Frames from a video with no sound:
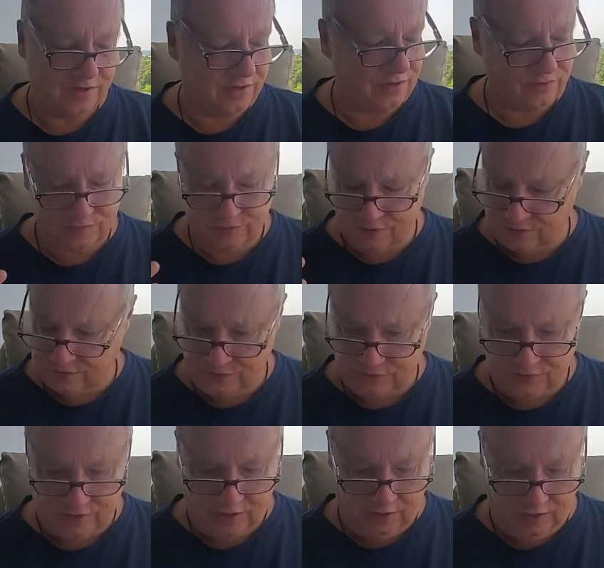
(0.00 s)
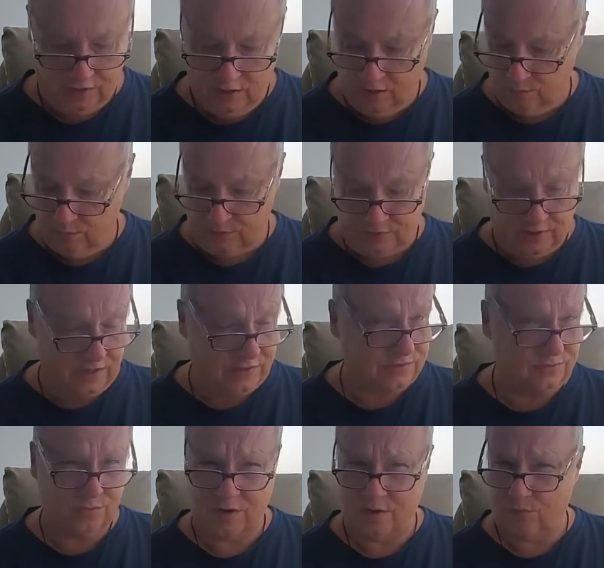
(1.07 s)
I know it's cliche, but that's
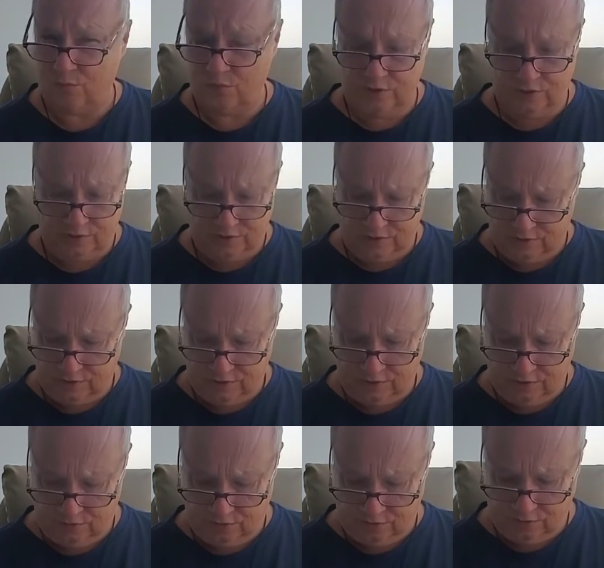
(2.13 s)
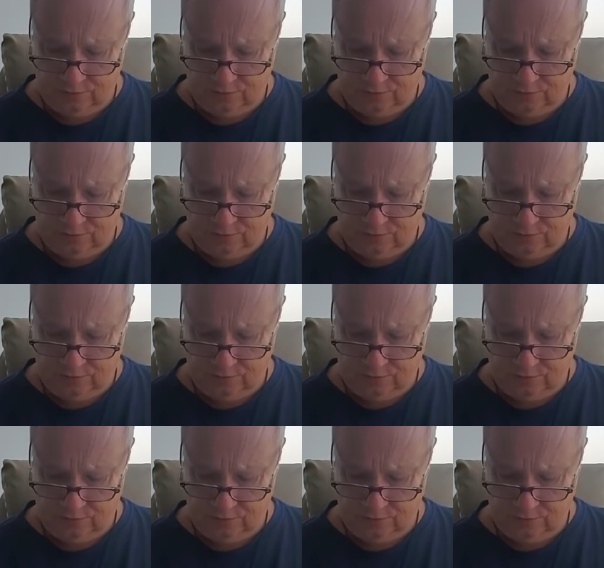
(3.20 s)
what I'm really getting here.